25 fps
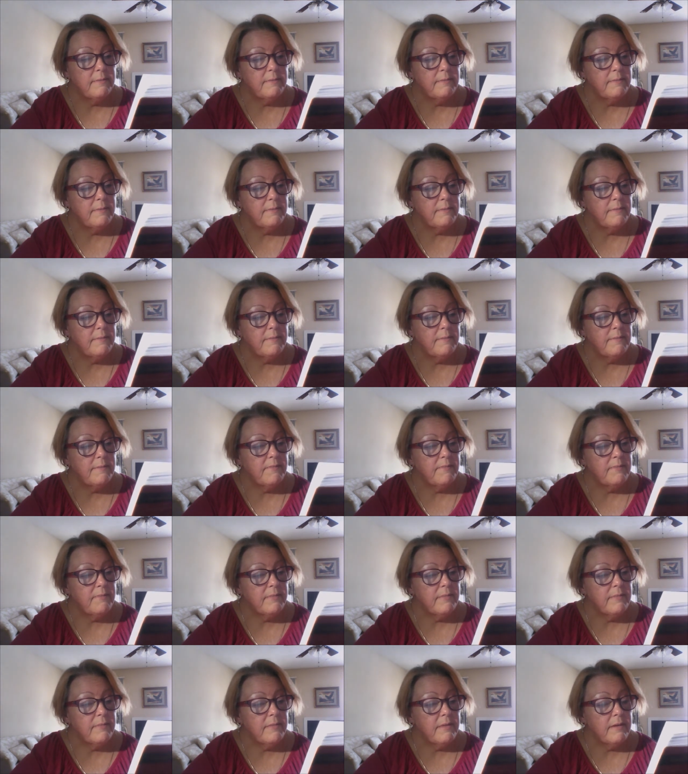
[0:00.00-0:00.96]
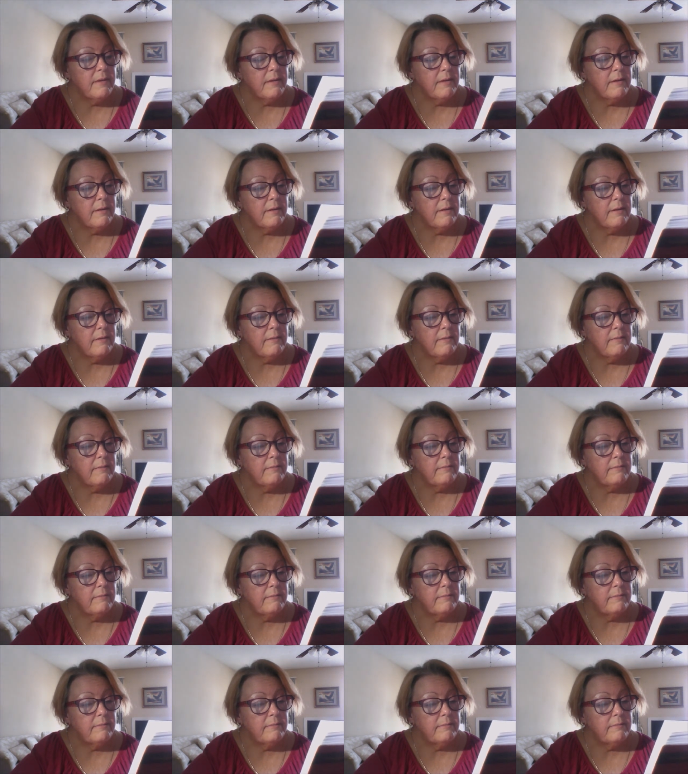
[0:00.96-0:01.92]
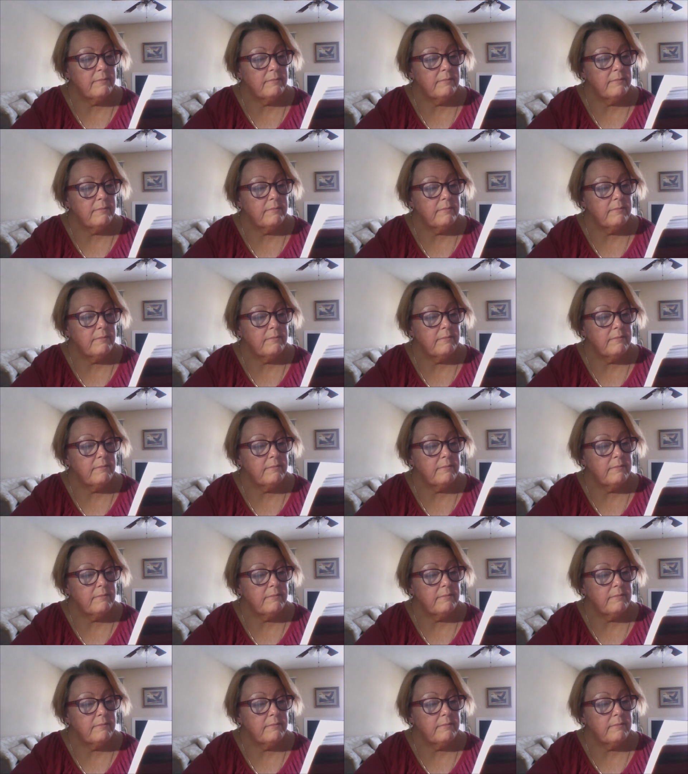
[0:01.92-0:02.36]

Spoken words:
[no speech]